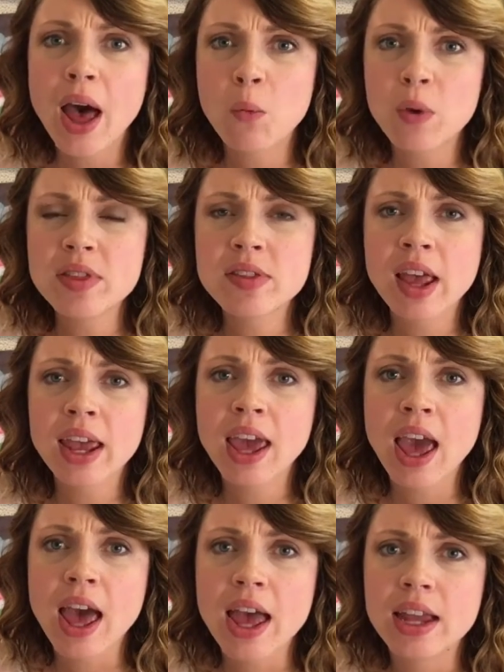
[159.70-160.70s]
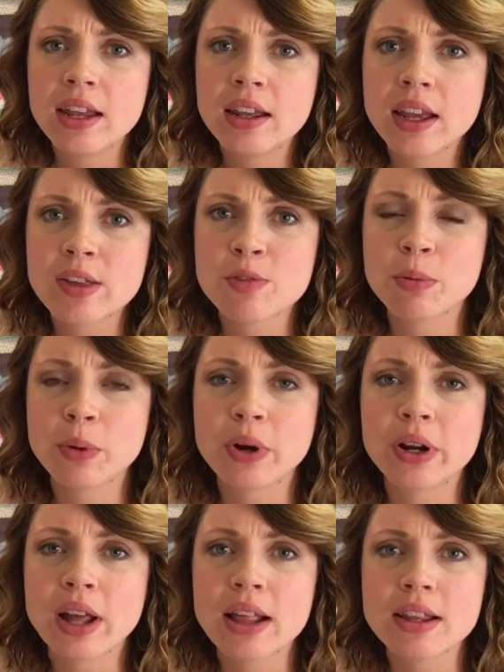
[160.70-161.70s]
once I had
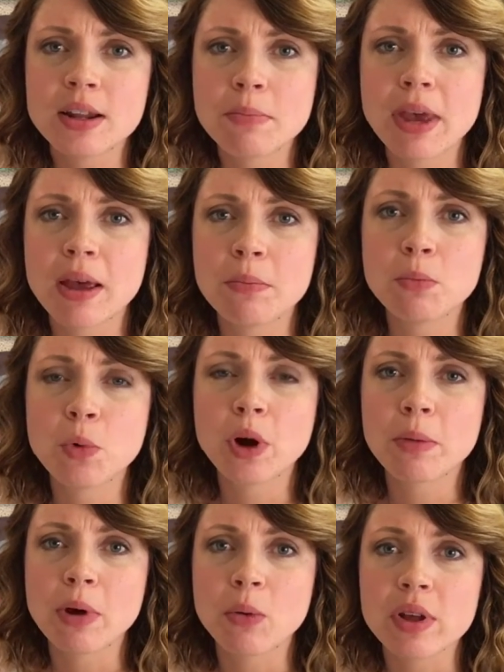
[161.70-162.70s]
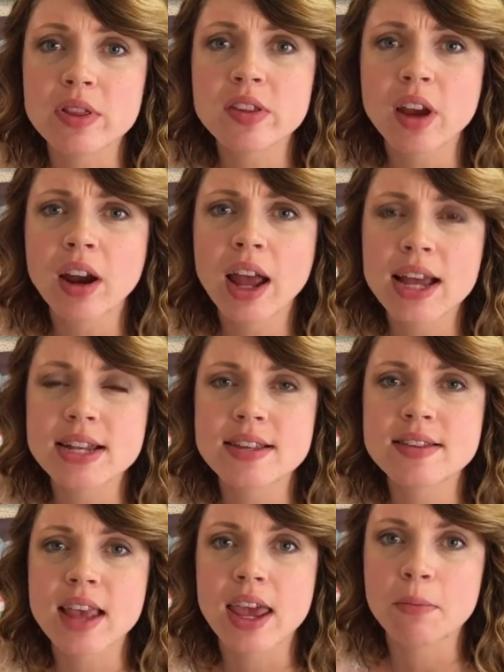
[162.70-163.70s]
explored a little bit more about what Sarah had to
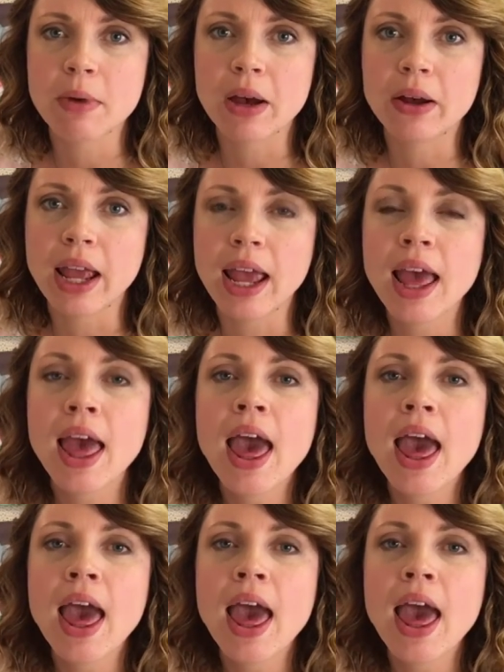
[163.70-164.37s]
say about it,